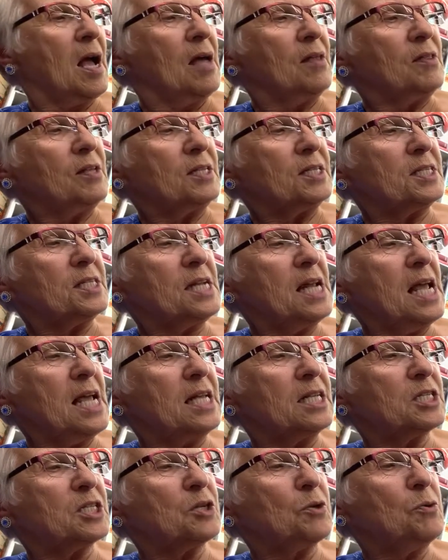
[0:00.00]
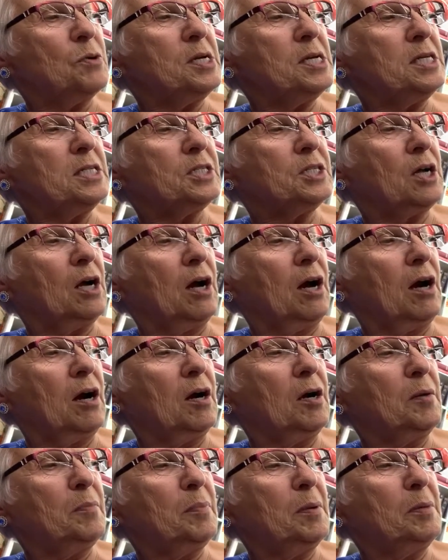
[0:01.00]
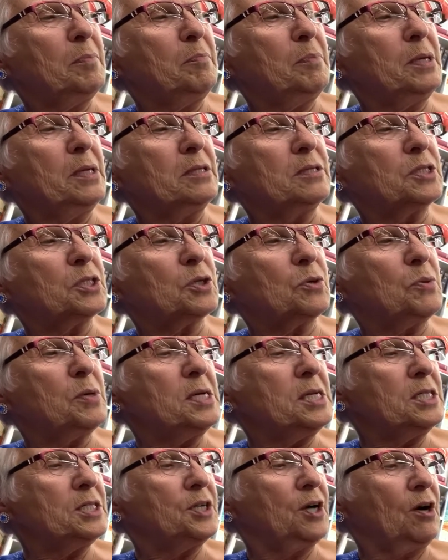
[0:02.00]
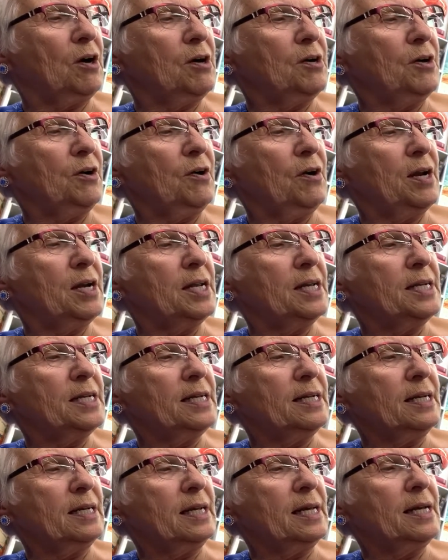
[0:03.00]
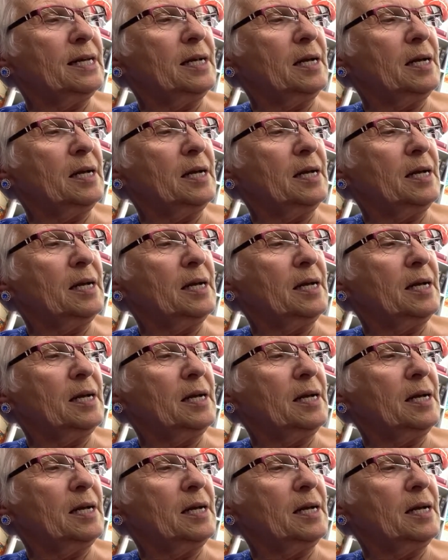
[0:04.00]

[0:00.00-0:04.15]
The snake squeezed hard, but Bill squeezed harder, and he didn't let